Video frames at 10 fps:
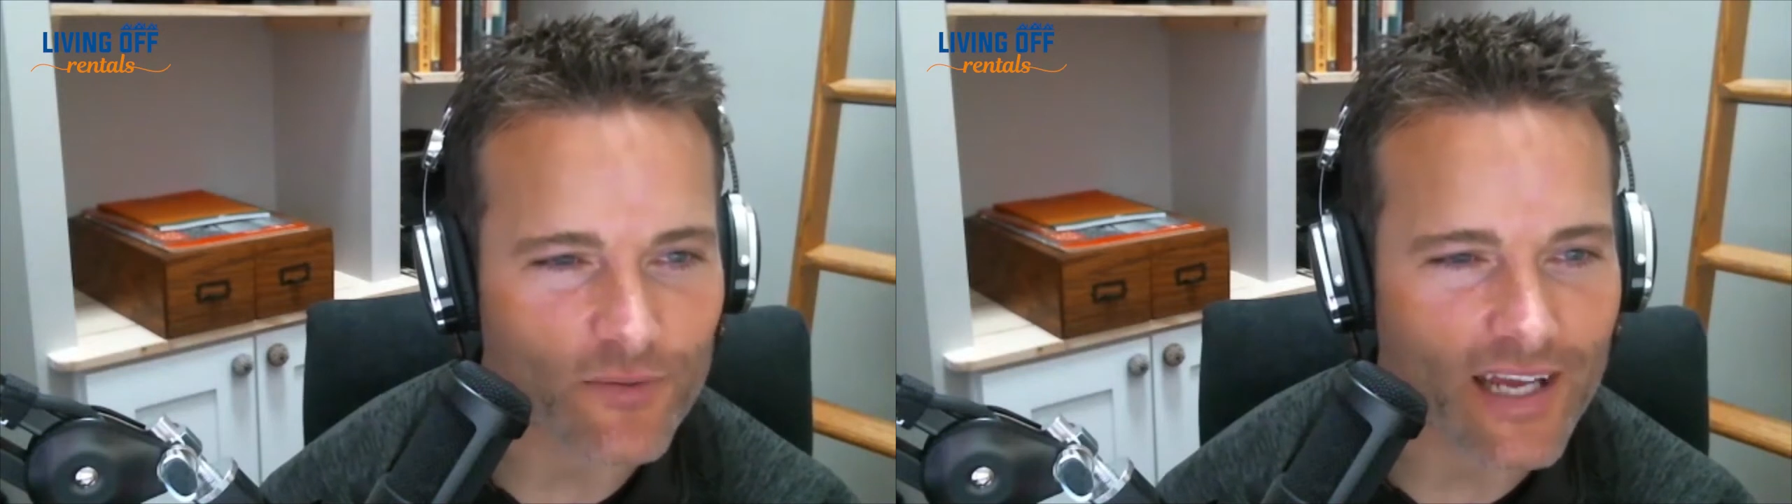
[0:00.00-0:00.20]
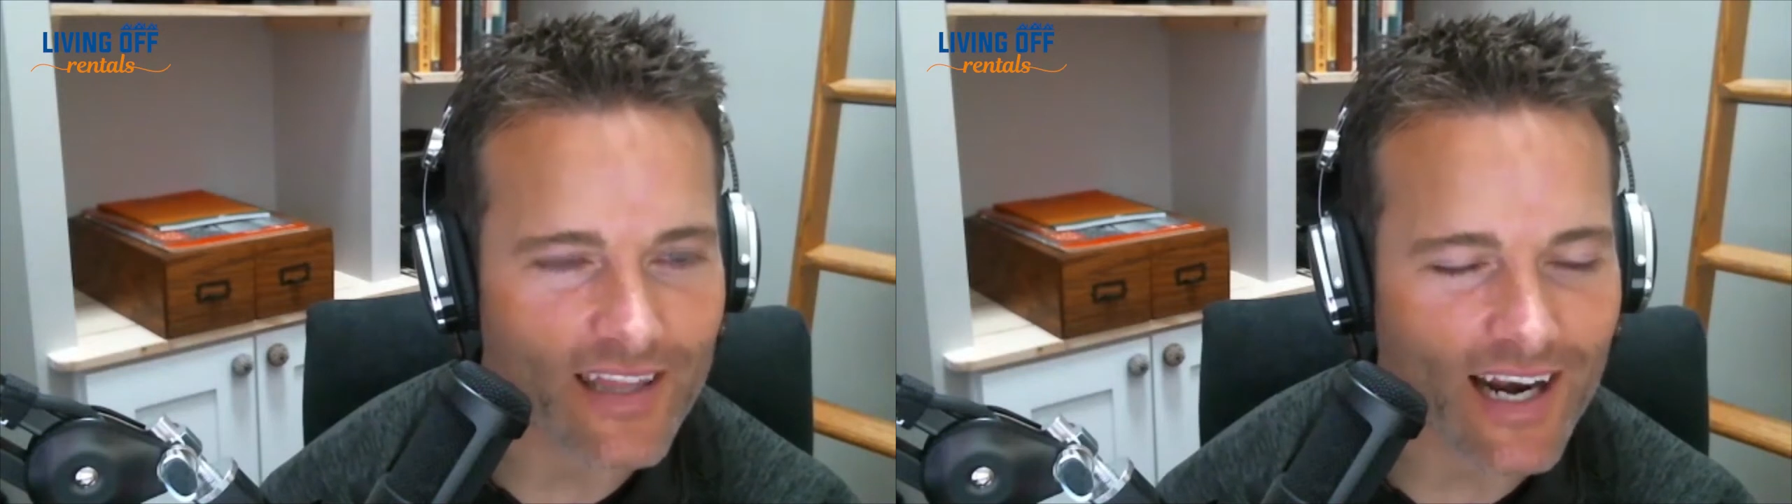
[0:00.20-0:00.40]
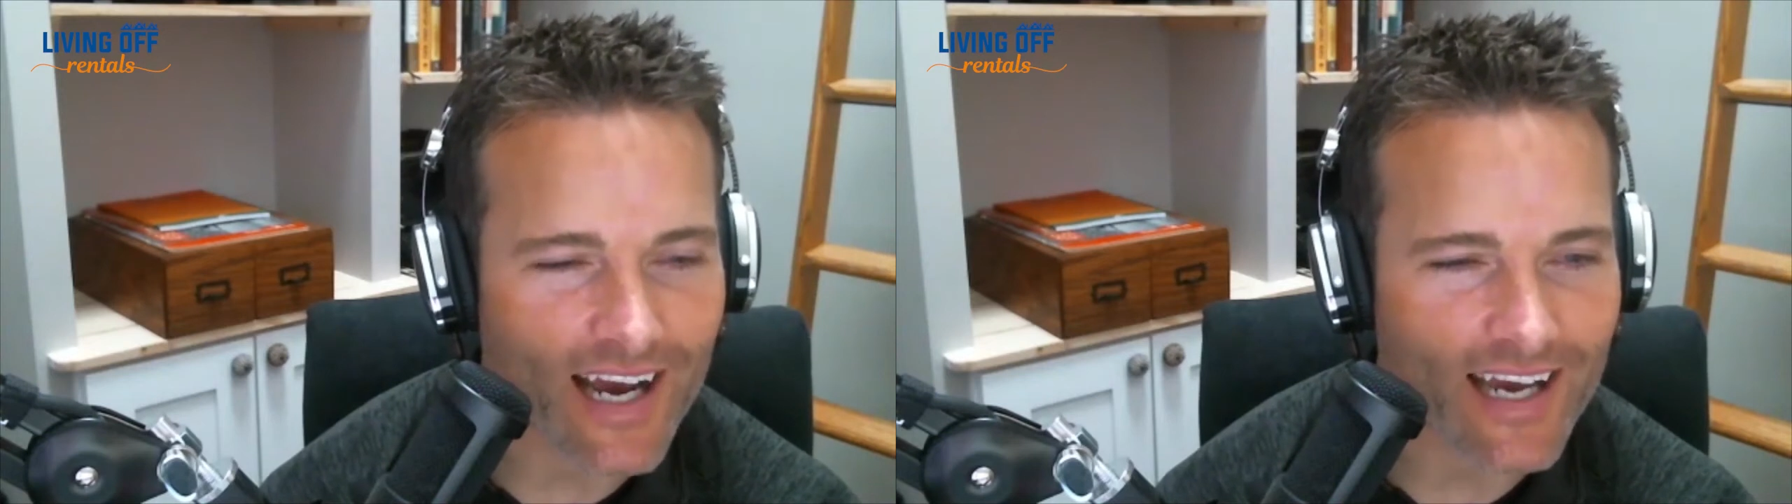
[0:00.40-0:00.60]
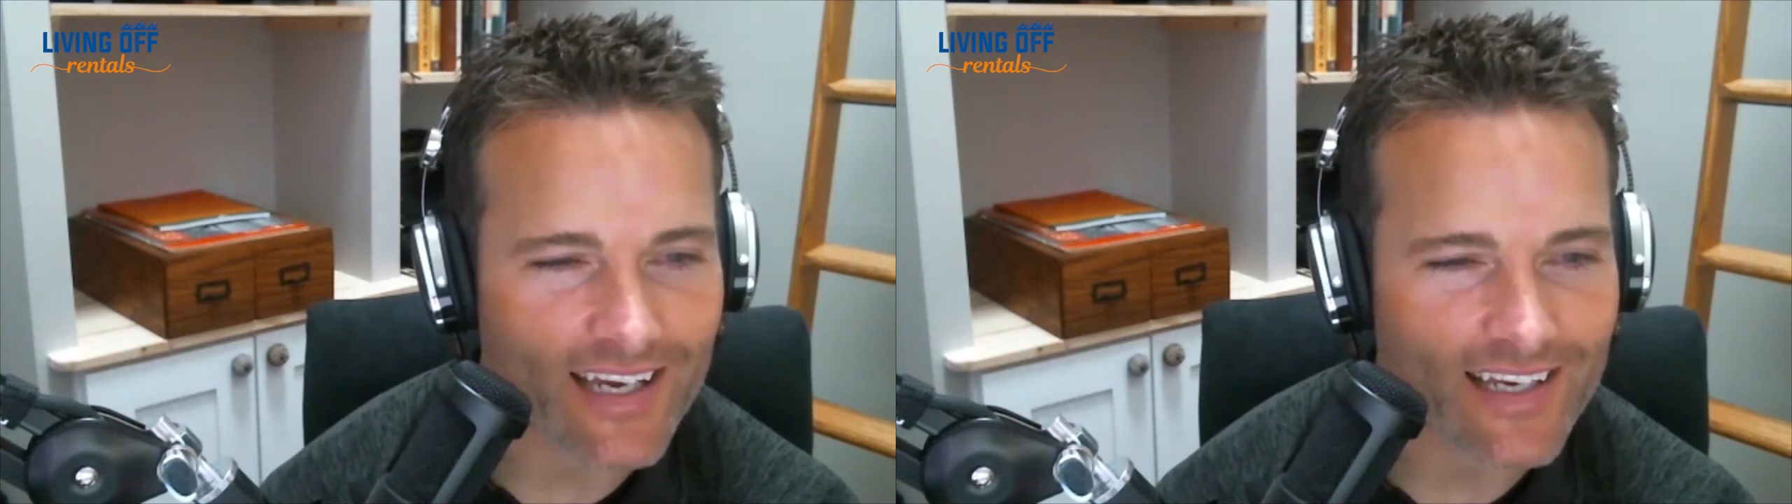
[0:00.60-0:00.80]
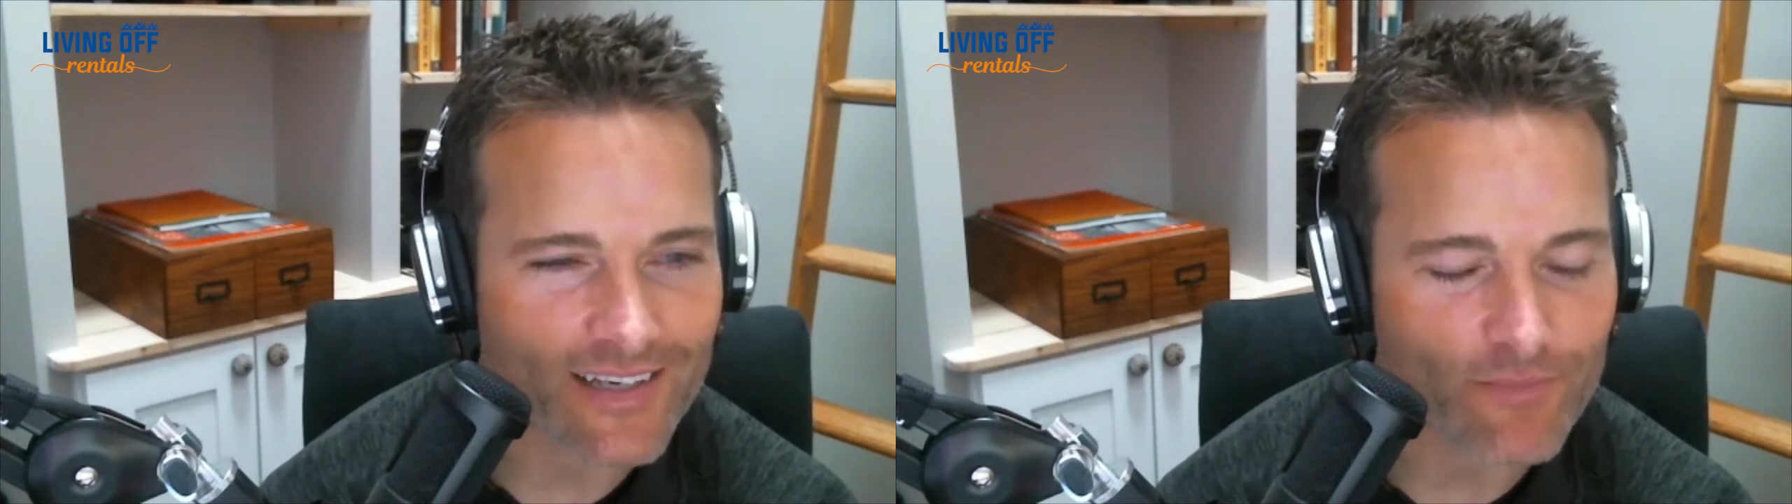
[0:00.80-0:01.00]
way that
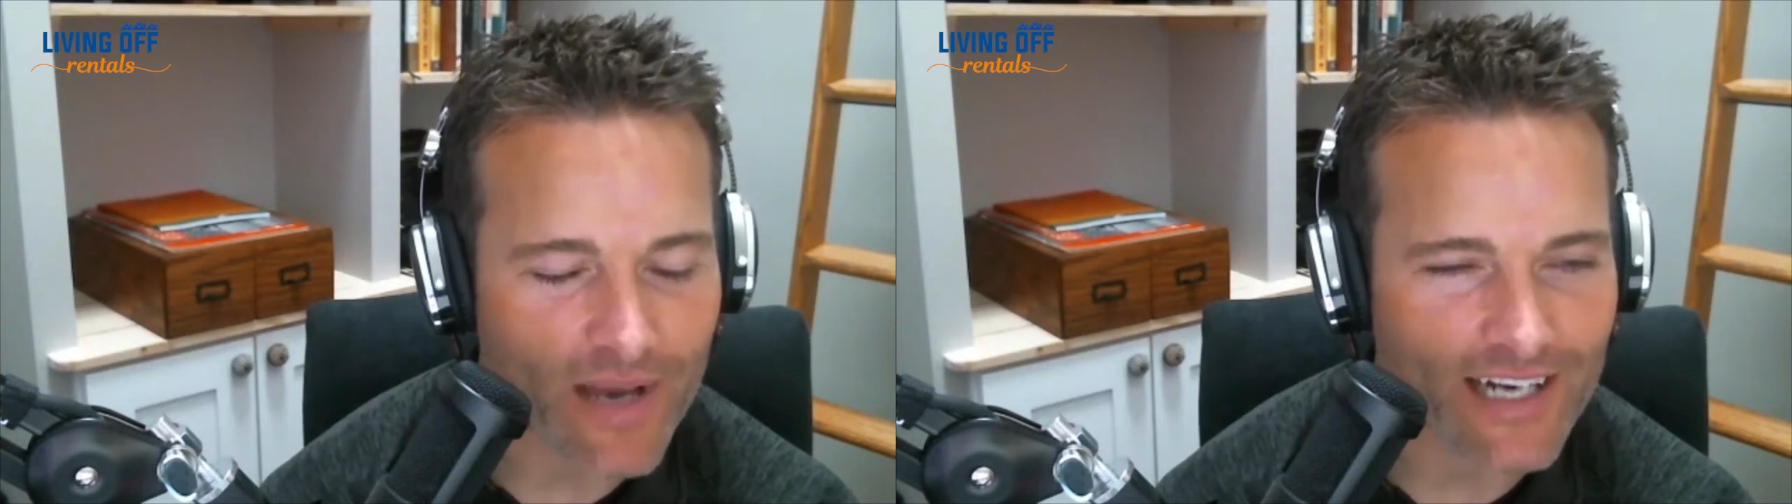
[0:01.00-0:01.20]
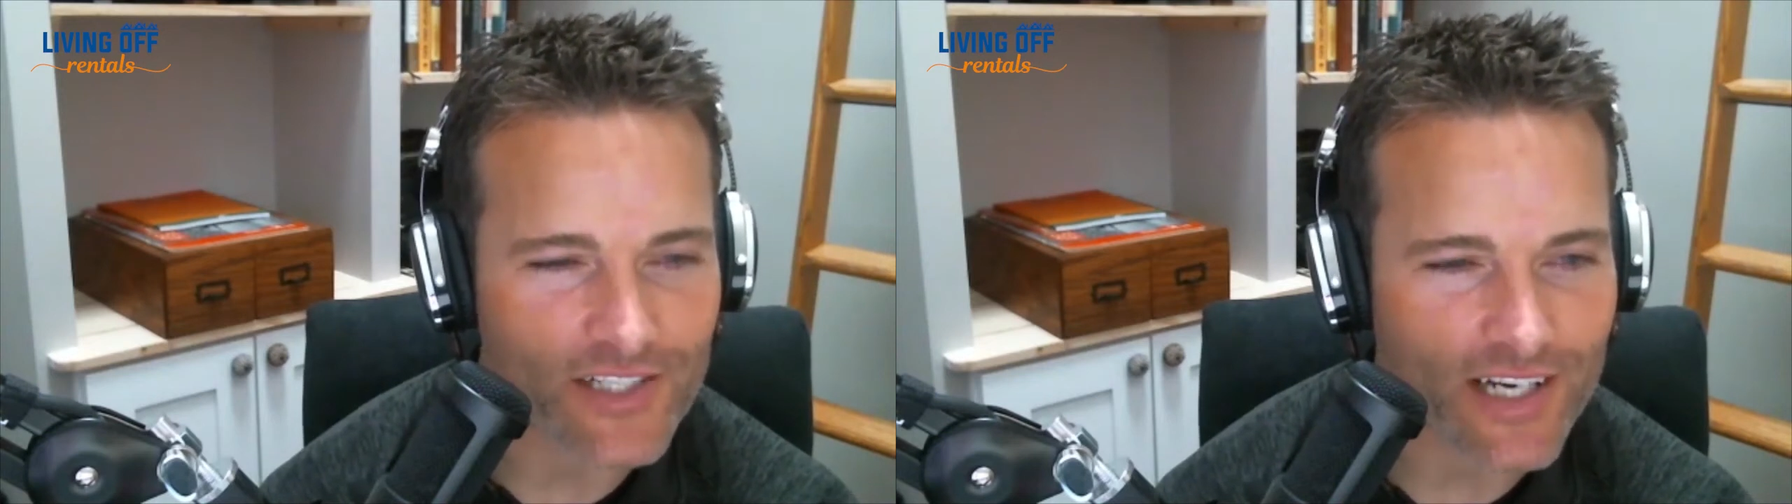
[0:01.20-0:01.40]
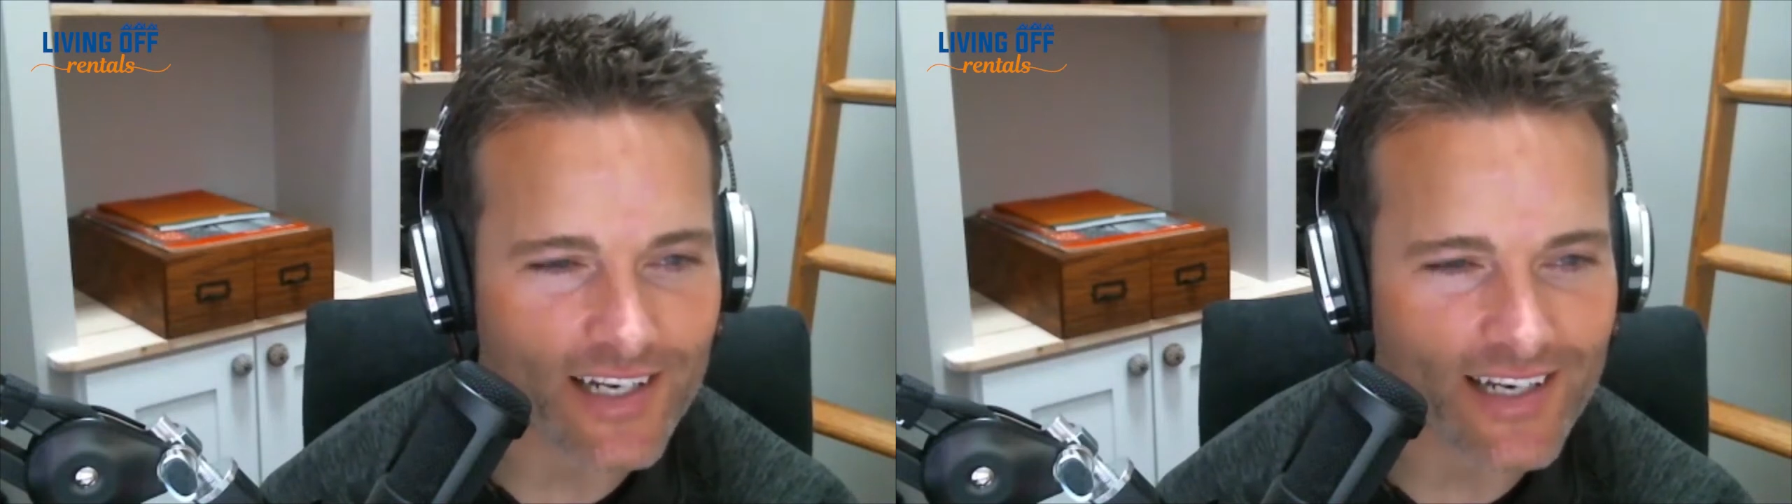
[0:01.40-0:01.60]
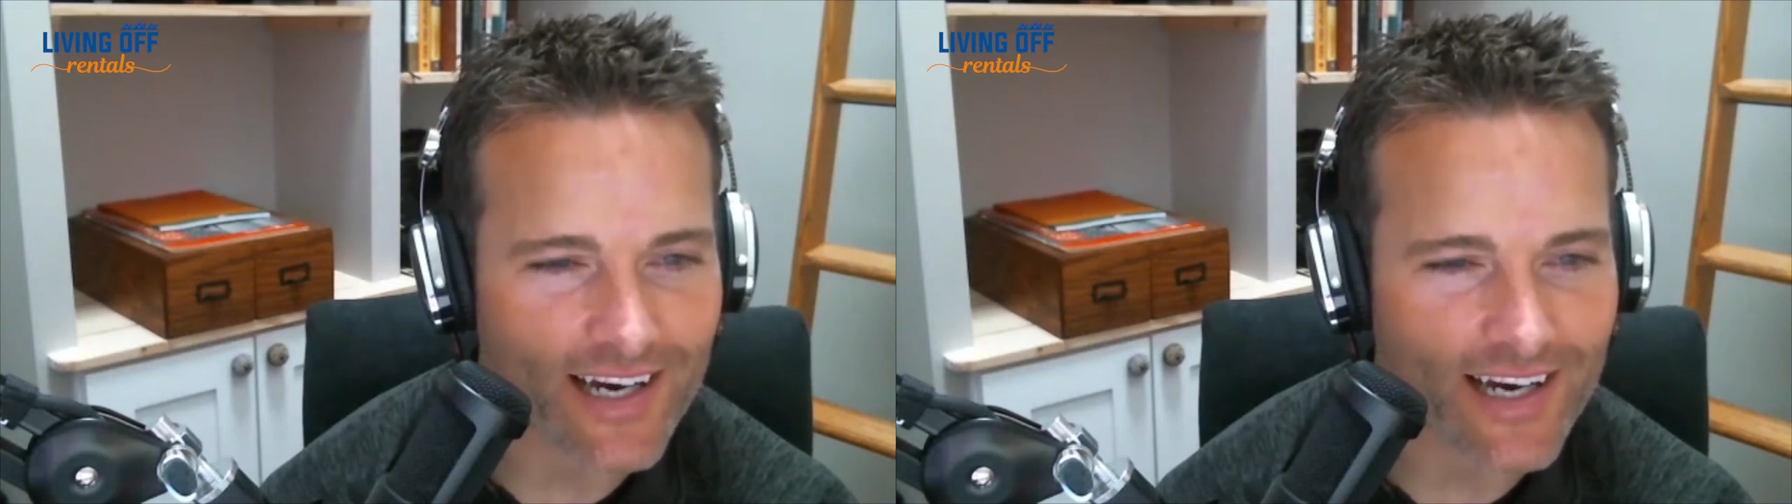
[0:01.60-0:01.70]
I manage it.